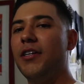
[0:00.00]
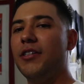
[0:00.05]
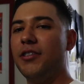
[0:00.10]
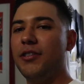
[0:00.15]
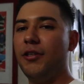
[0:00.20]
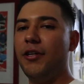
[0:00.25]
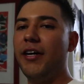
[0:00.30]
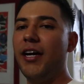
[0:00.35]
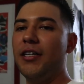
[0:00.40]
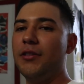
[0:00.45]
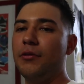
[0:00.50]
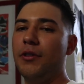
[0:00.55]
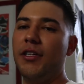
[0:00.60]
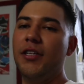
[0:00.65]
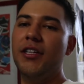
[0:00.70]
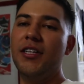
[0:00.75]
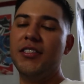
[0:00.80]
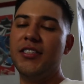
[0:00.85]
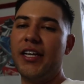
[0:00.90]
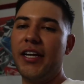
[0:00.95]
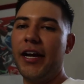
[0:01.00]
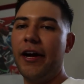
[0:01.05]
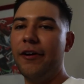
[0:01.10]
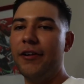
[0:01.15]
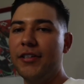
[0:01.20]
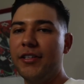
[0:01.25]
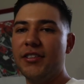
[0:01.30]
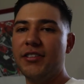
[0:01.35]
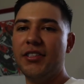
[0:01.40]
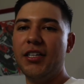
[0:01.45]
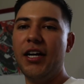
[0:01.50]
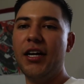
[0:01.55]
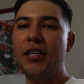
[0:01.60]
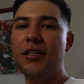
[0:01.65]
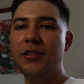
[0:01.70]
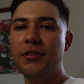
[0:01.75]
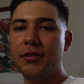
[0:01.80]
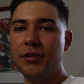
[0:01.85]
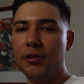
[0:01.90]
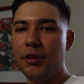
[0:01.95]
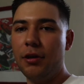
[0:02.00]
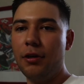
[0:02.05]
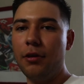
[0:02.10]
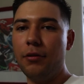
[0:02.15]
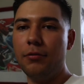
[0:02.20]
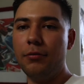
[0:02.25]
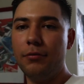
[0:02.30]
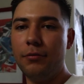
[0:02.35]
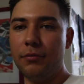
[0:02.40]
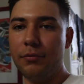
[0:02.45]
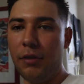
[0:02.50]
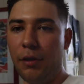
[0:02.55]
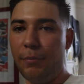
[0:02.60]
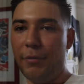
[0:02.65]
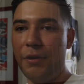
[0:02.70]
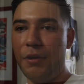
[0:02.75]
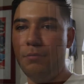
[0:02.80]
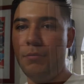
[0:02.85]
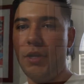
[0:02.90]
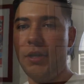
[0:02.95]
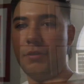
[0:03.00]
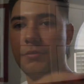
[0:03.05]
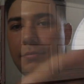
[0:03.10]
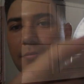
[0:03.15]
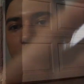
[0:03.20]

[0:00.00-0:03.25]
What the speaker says: show you guys what it looks like out in the sun. So I'll be right back.